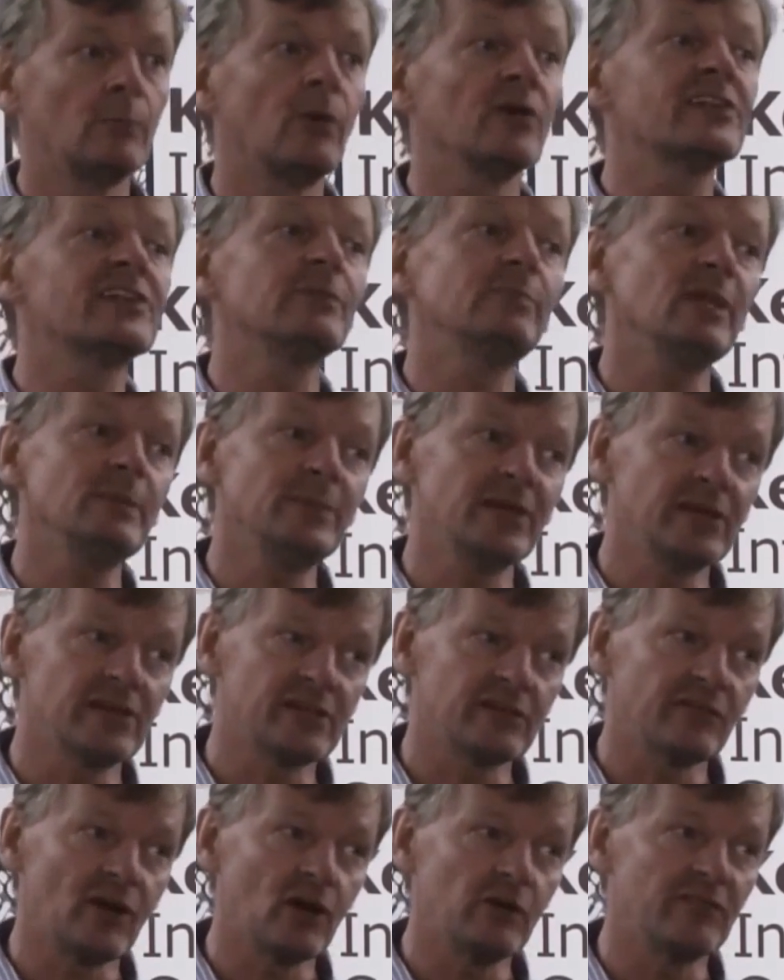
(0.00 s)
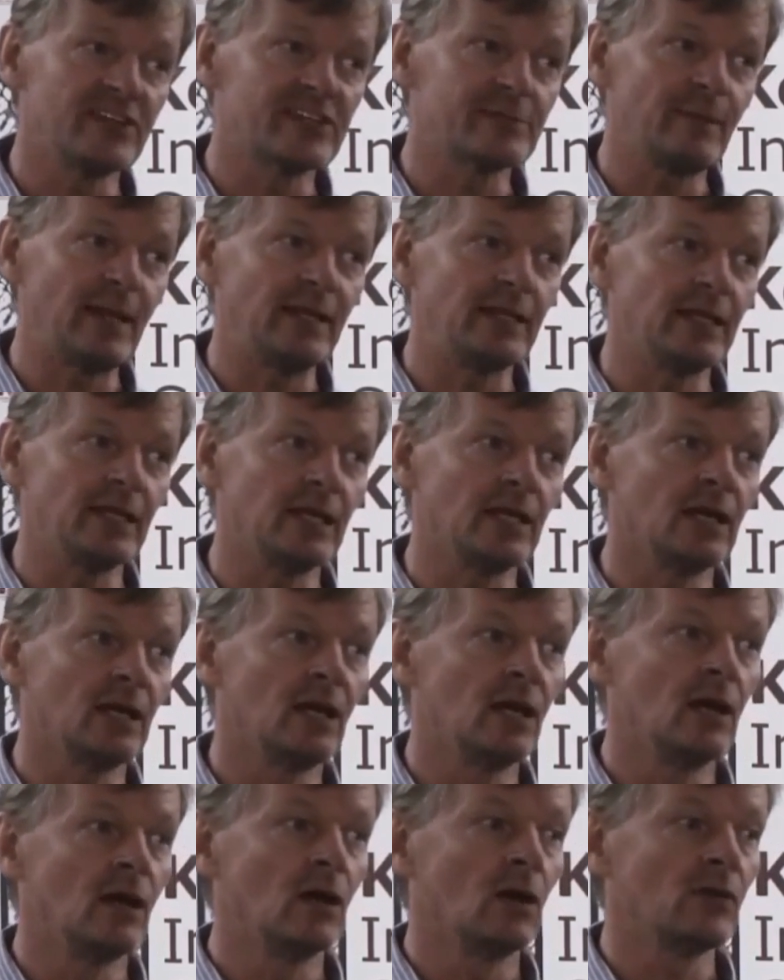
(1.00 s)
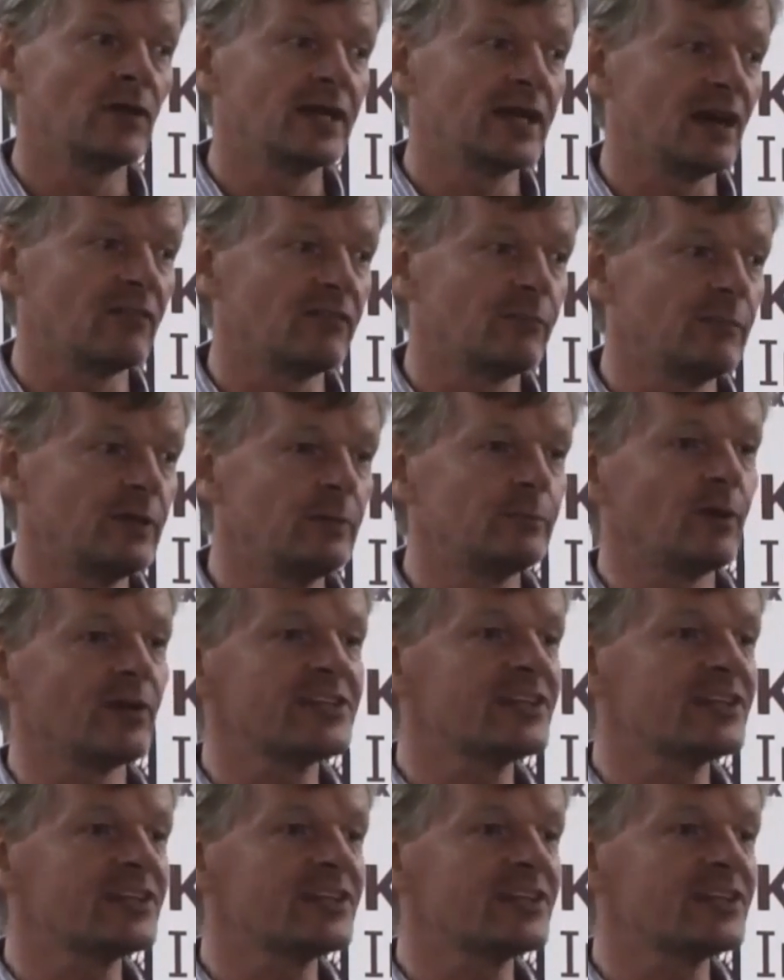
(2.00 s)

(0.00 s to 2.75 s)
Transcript: possibly because of overspending on the government,